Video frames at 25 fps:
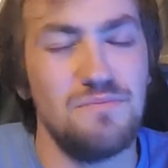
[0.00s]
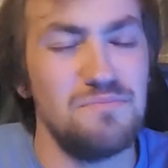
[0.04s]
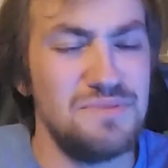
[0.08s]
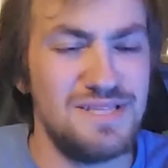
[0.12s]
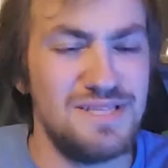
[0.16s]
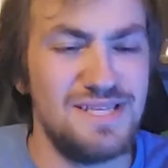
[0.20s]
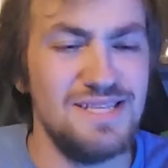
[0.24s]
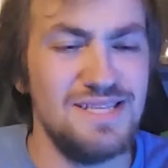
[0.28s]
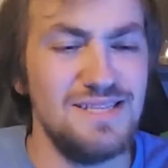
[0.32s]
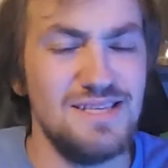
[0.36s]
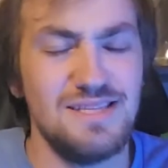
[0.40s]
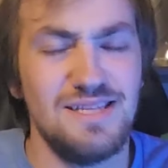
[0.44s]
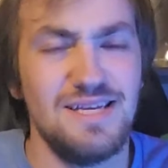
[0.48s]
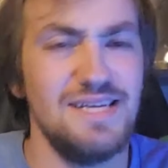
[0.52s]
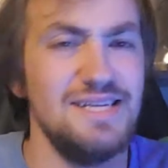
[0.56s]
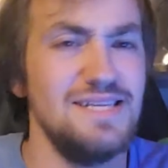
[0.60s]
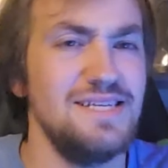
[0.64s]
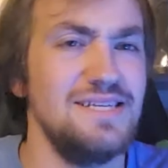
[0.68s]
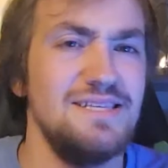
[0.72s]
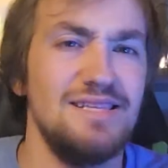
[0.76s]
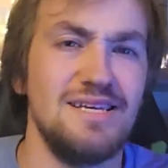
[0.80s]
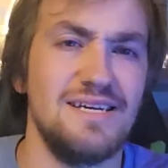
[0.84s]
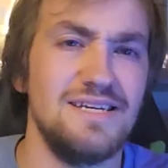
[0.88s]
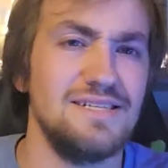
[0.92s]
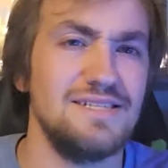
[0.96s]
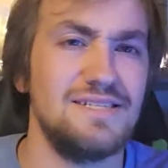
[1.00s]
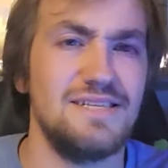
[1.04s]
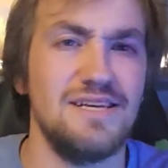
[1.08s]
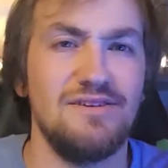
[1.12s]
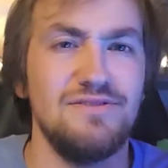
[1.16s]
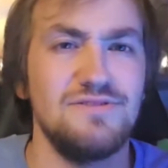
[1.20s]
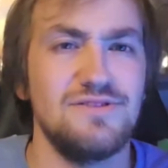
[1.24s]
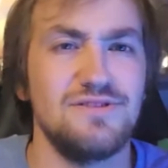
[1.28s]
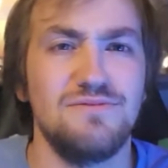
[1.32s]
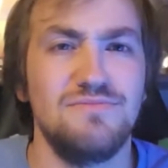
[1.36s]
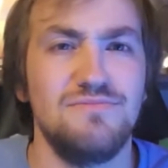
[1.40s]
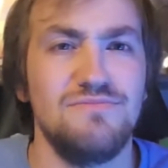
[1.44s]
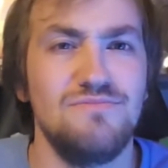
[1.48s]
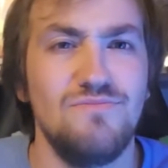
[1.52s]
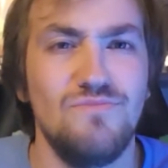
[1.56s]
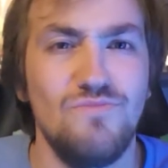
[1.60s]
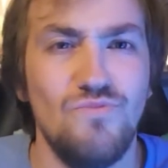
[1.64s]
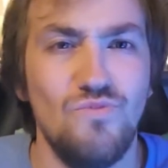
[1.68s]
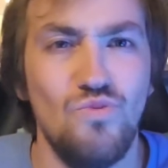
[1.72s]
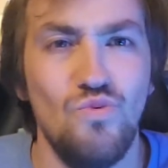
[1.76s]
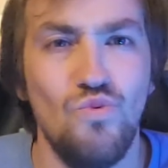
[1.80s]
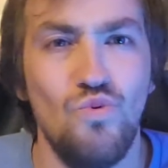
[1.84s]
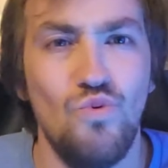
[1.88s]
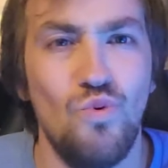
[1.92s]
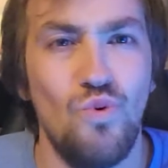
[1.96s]
But then the lady like tells them
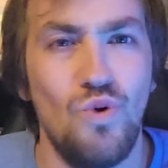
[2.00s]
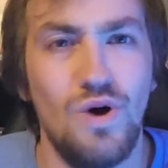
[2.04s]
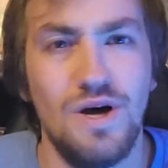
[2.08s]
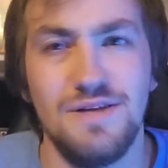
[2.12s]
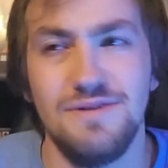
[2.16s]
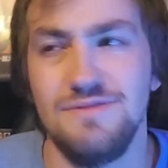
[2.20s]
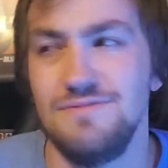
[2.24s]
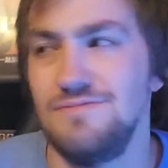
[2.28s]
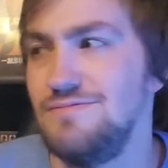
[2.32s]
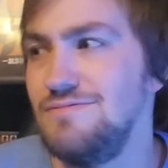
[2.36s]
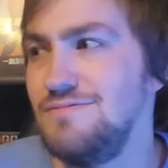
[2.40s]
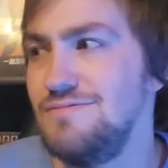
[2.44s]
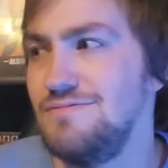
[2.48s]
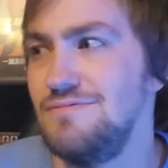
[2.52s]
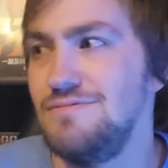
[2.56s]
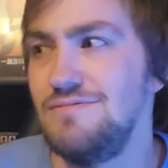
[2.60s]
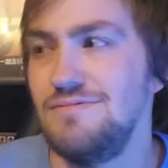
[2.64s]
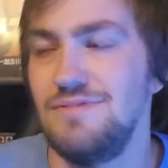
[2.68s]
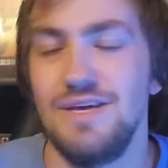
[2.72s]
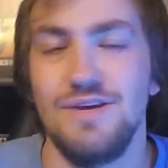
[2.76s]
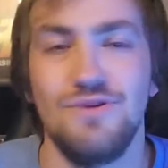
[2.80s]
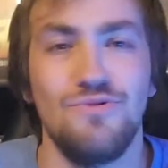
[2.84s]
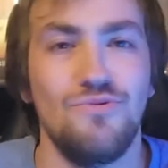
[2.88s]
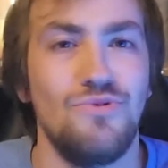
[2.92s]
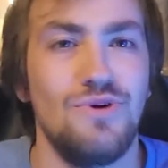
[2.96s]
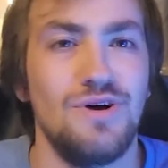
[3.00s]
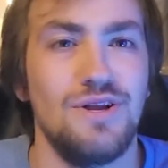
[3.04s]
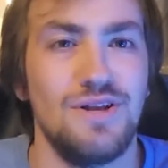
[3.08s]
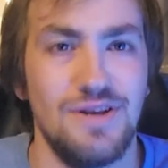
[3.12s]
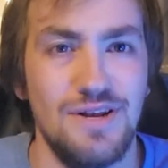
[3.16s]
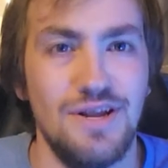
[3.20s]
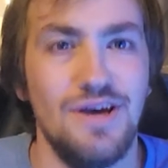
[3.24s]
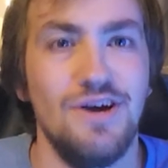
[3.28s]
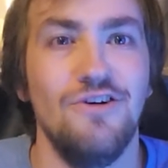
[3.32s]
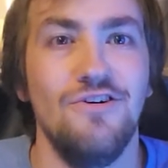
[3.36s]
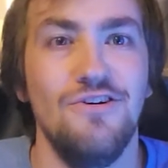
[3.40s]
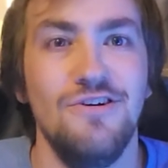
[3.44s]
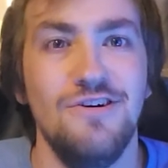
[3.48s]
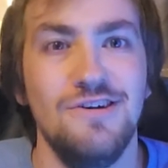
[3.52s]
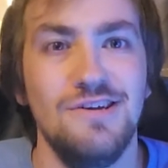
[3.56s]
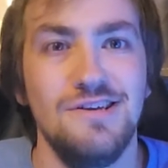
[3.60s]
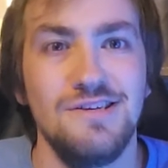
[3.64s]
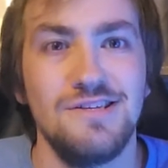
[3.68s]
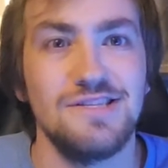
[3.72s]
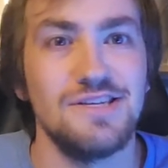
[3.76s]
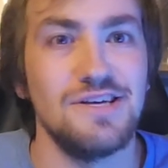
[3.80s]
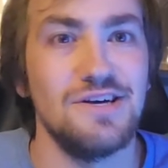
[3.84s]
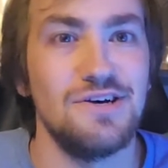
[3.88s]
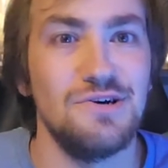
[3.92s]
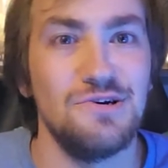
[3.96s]
what they want to know,
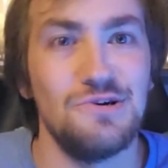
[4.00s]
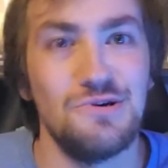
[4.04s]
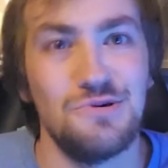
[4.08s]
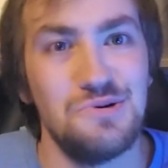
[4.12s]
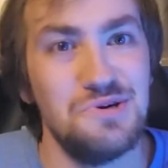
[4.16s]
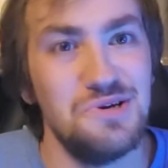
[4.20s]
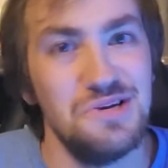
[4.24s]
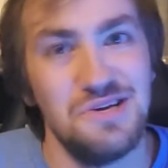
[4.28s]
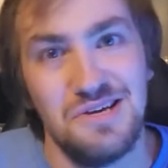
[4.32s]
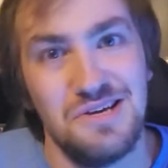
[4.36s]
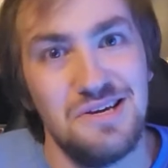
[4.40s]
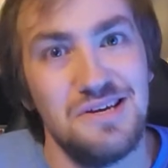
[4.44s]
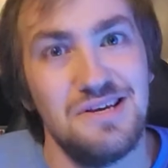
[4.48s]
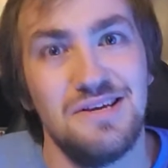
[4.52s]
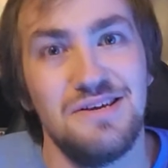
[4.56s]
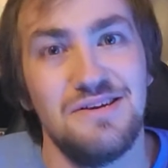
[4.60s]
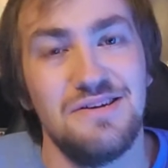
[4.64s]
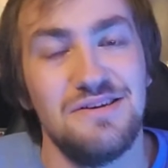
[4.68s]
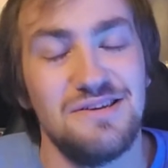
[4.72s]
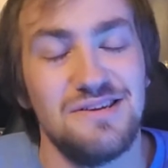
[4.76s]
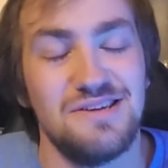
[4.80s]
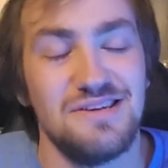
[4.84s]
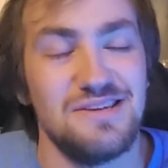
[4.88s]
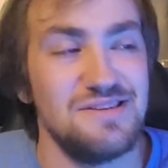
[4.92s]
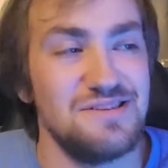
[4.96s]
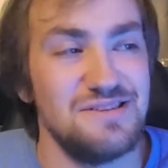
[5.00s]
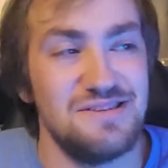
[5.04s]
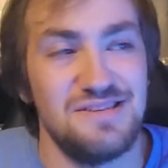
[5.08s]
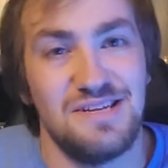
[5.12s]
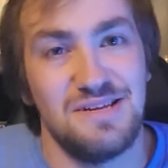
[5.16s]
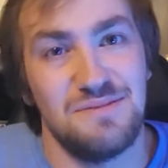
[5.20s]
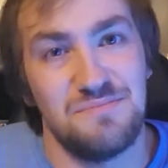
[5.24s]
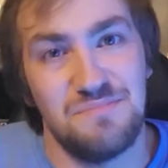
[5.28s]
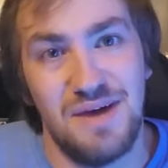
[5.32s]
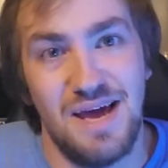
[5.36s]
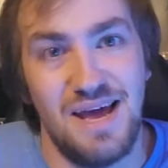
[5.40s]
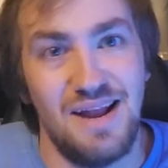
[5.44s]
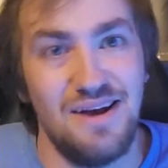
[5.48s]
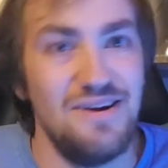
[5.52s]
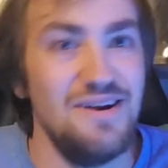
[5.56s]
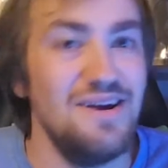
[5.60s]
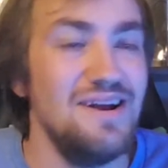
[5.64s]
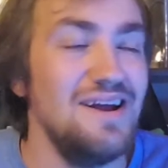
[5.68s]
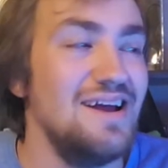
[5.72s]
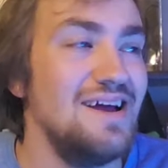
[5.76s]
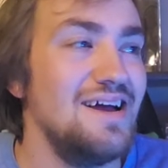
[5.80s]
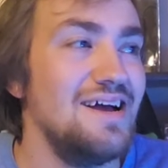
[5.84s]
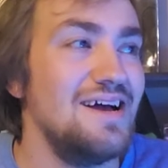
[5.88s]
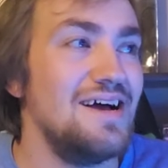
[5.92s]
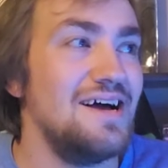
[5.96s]
so it didn't matter.
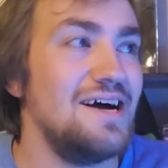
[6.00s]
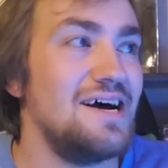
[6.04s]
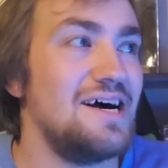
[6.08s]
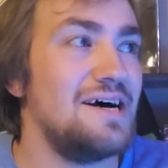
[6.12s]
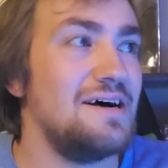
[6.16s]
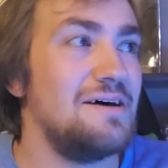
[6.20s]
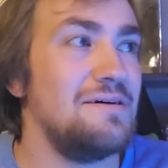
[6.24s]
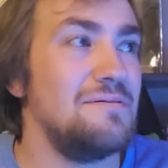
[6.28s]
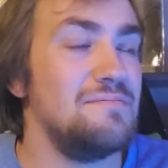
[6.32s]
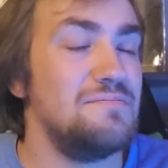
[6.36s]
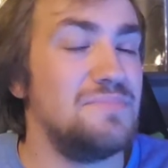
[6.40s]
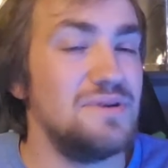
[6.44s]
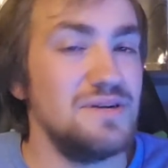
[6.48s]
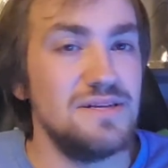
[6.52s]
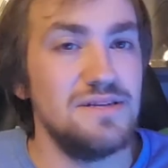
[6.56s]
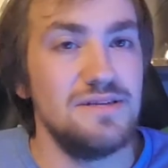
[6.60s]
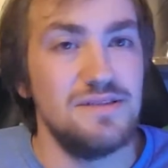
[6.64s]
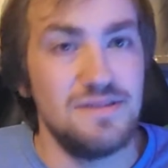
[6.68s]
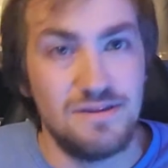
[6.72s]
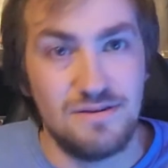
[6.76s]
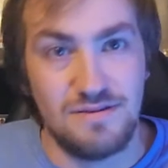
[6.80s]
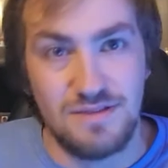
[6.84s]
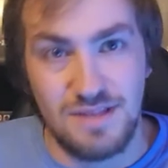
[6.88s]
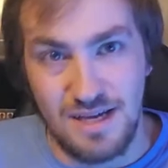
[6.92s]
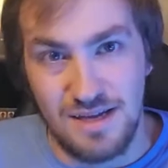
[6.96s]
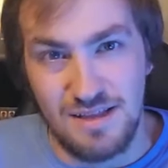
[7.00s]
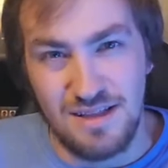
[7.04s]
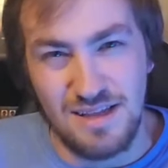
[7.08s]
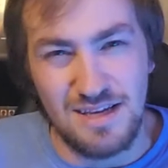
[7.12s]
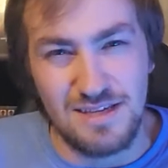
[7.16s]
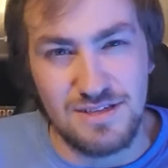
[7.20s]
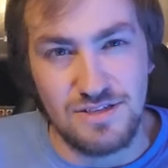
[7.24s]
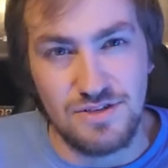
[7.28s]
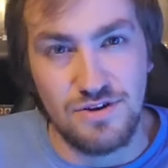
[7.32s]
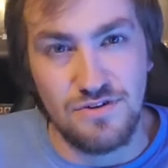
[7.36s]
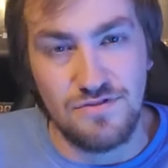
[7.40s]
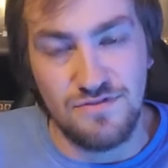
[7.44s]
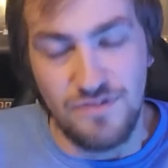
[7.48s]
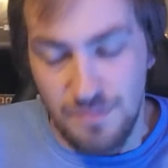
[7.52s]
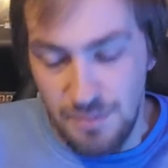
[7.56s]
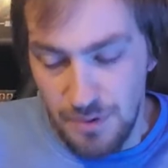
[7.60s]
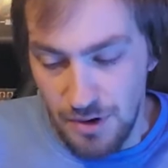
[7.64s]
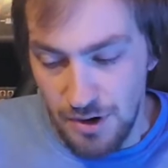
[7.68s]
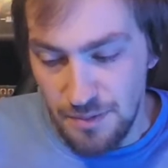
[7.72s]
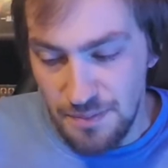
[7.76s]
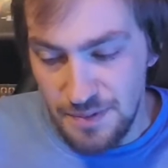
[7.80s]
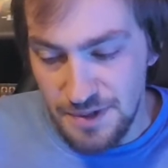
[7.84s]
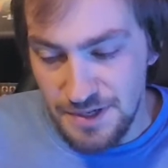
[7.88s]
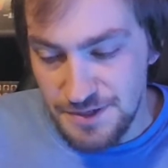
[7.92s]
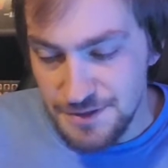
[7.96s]
But that served a
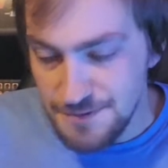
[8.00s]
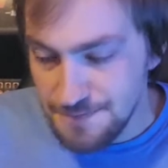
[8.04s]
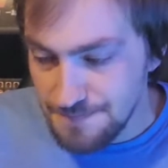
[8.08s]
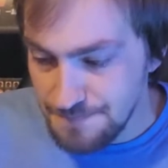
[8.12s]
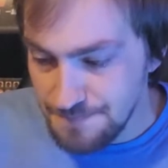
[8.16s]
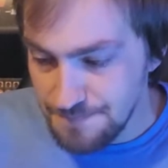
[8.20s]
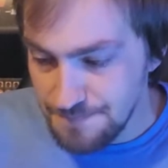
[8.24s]
purpose.